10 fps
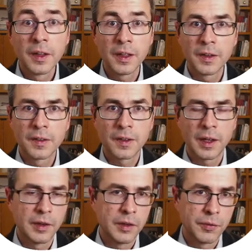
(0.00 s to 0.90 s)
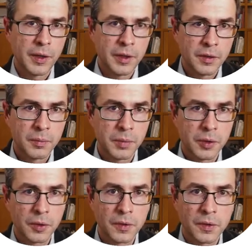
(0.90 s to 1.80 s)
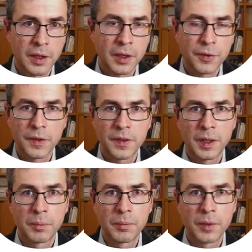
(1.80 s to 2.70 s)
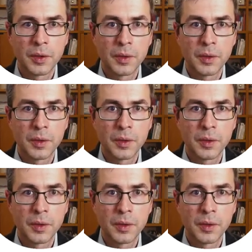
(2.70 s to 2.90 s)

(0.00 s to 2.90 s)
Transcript: is undefined because they have the same